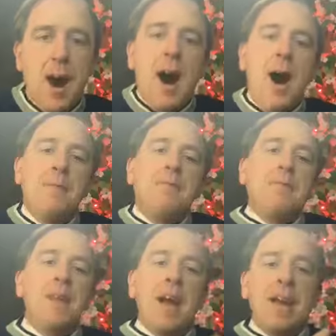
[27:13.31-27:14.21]
Um,
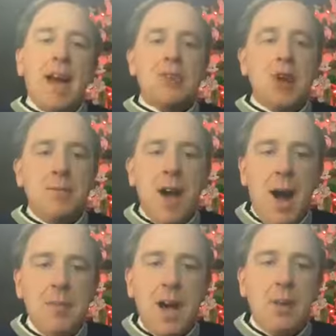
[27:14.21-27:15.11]
yeah, so I'm not,
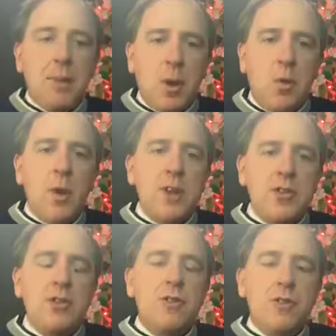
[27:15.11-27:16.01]
I'm not a big
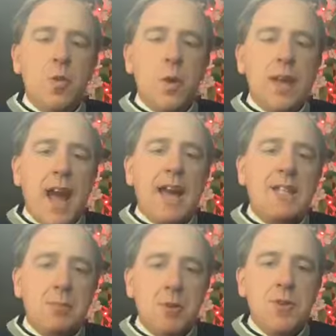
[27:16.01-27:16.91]
winter
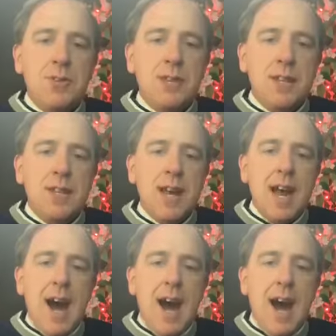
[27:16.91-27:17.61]
forecast person.